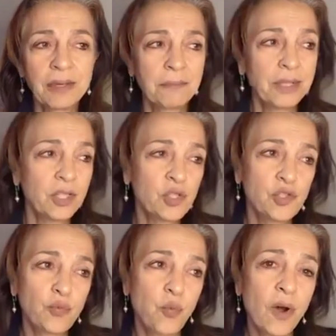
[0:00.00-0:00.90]
Because
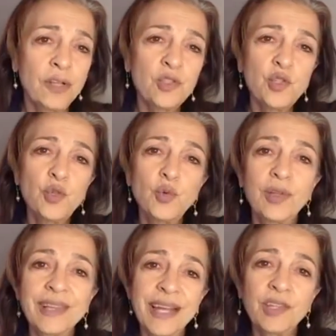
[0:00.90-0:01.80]
once you
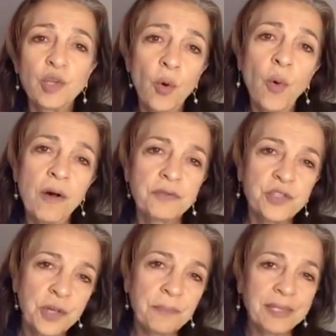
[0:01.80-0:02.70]
let go of
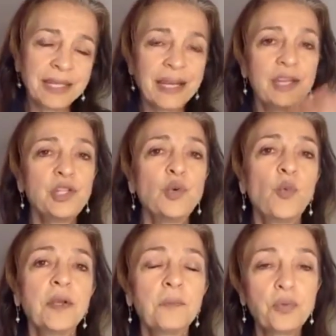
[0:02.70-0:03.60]
something and you
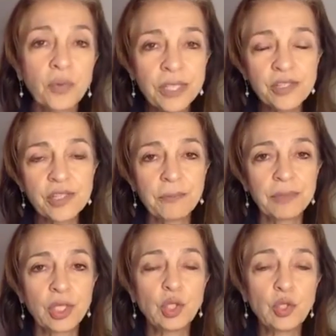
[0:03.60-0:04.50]
want to bring
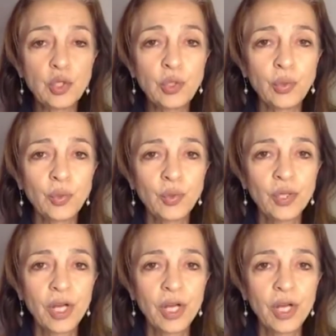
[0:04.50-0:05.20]
something new,